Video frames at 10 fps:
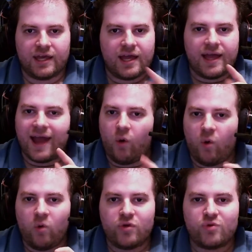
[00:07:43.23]
And all
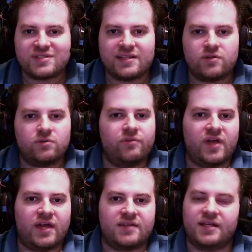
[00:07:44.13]
those little
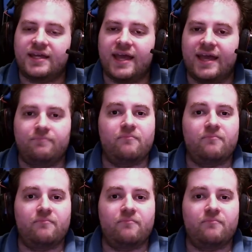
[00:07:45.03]
things, and again,